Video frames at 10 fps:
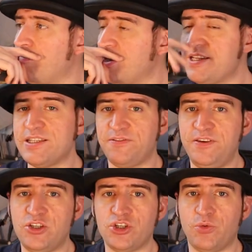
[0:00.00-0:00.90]
This is a
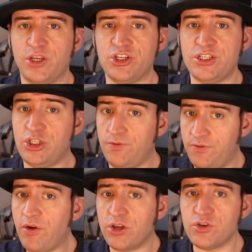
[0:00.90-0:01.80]
feature which is
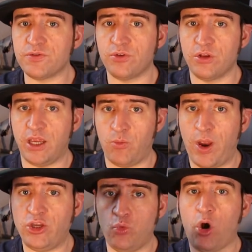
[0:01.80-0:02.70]
very useful
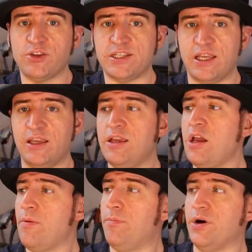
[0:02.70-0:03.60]
when you want it,
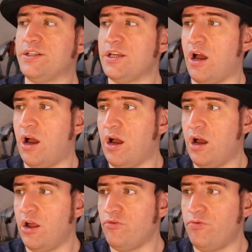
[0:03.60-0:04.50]
but
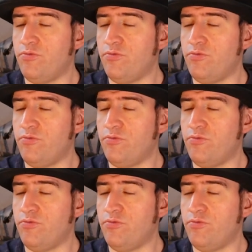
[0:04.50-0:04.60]
a